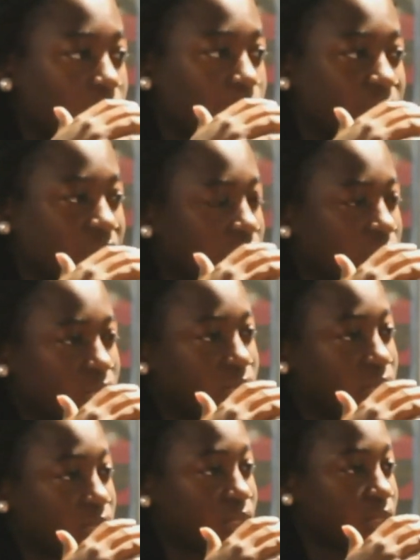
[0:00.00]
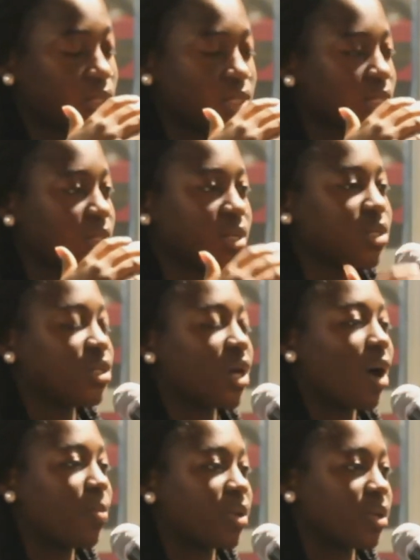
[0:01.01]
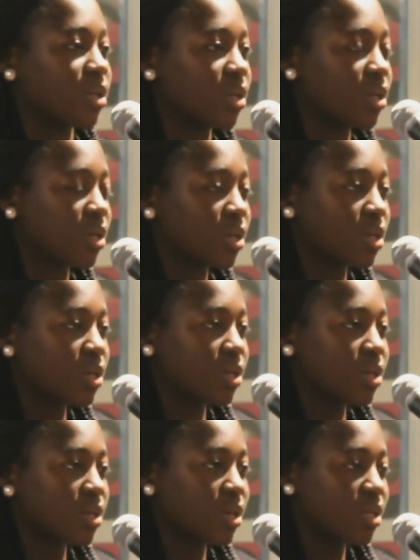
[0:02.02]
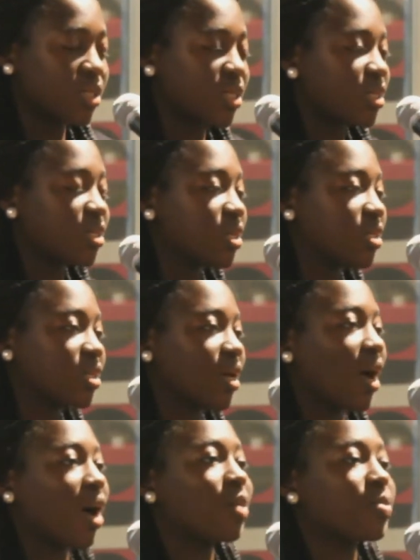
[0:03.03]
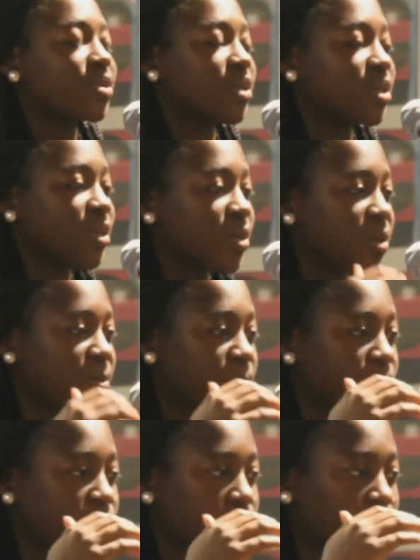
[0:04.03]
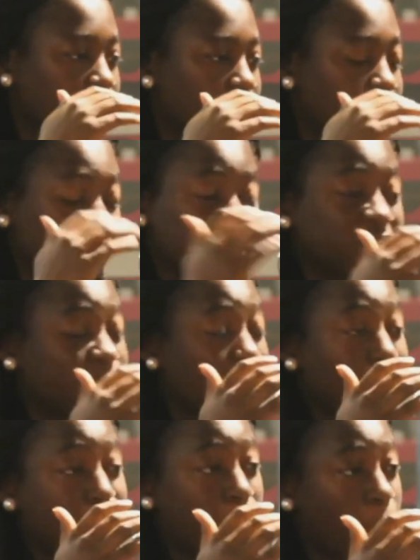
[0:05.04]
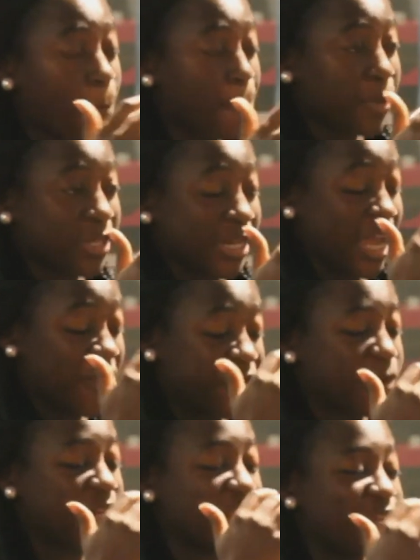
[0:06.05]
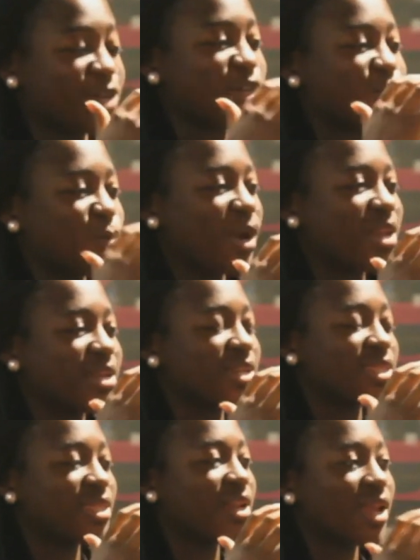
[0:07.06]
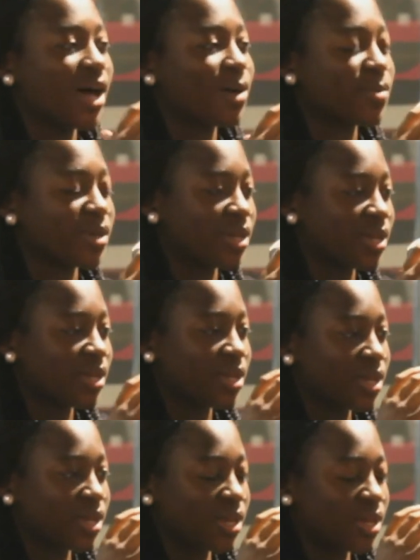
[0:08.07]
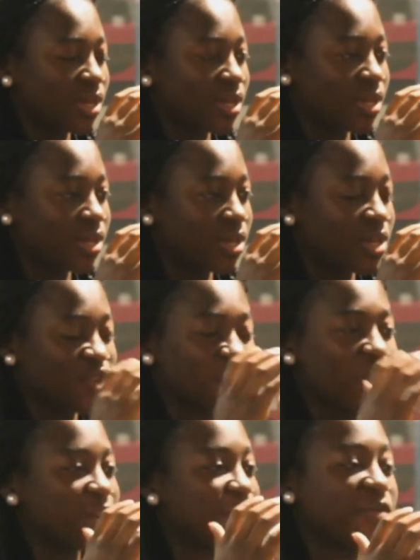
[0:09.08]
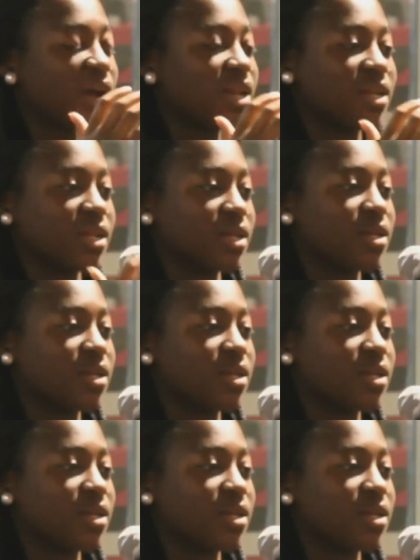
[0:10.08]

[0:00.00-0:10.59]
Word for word: You see, this, this isn't a job and this isn't just a hobby. No, this is my purpose and I have spent years waiting in the lobby, trying to find it.